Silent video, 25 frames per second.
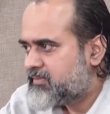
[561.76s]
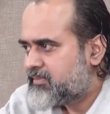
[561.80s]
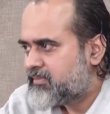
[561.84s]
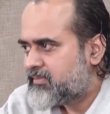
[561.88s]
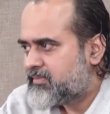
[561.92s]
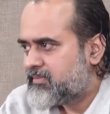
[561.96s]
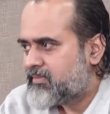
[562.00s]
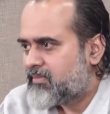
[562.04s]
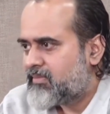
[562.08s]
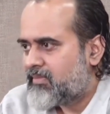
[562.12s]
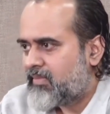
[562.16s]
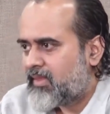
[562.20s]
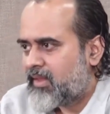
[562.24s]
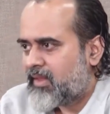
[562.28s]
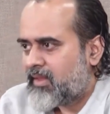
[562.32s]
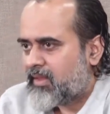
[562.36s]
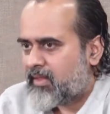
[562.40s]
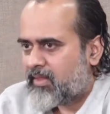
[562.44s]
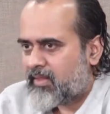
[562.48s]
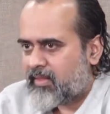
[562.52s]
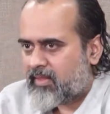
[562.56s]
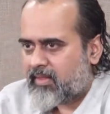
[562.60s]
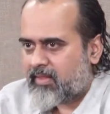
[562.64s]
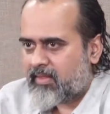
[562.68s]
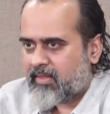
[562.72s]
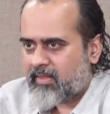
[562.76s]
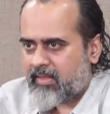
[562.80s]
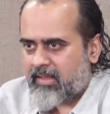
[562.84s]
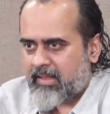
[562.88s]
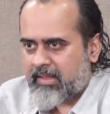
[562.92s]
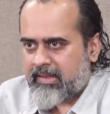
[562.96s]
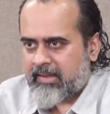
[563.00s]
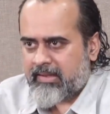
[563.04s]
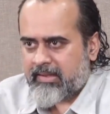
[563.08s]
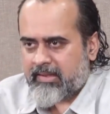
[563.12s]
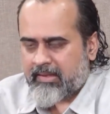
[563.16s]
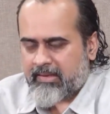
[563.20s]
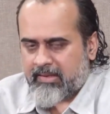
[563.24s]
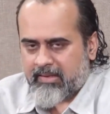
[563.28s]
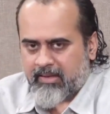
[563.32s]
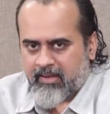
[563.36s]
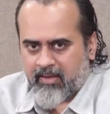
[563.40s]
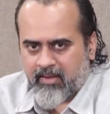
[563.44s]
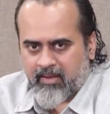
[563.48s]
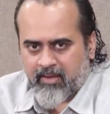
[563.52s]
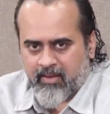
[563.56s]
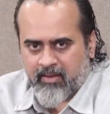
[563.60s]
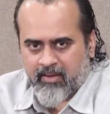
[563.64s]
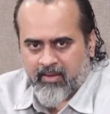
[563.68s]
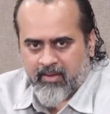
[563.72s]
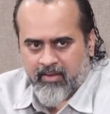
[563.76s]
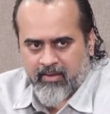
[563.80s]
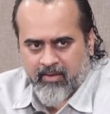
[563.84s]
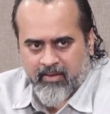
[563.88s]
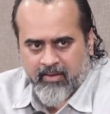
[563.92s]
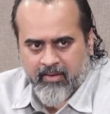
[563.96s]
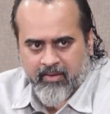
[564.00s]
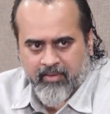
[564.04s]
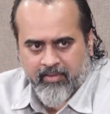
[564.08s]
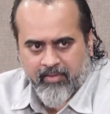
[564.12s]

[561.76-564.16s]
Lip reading: (silence)